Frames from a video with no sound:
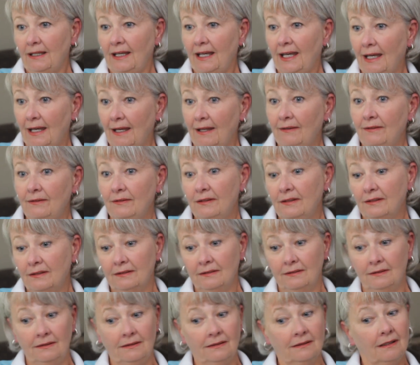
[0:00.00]
and
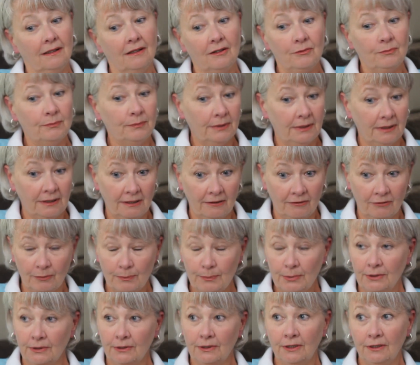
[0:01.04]
the
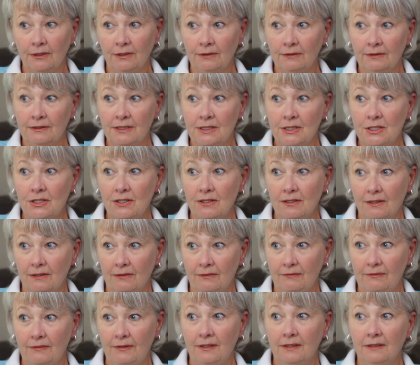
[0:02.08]
unbelievable courage
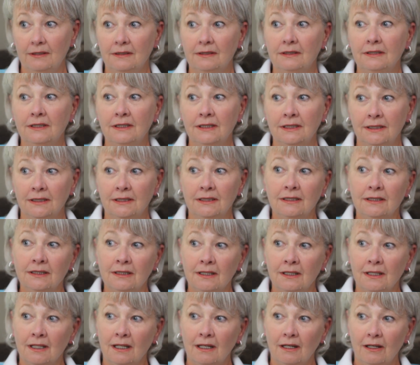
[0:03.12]
of
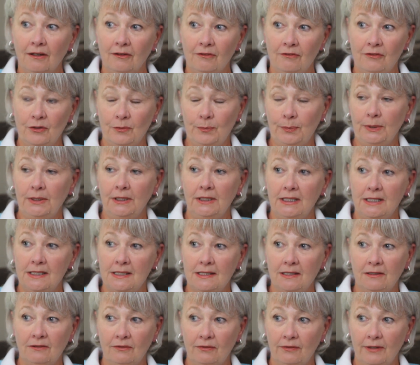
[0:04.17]
the
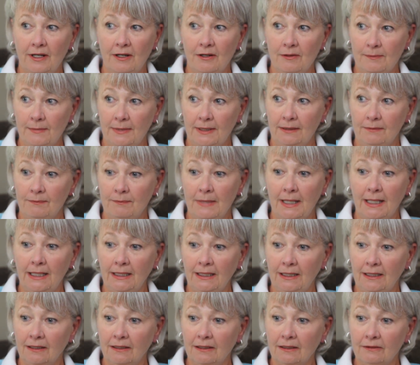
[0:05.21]
police and firemen,
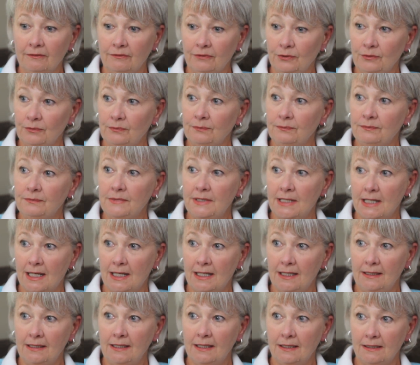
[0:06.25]
many of whom
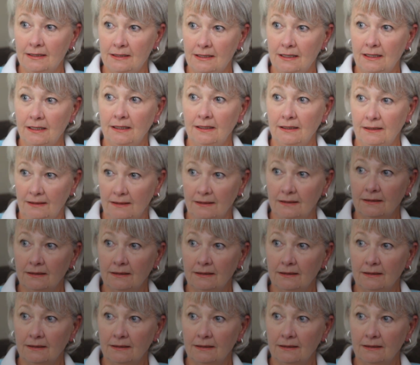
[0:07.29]
died that day.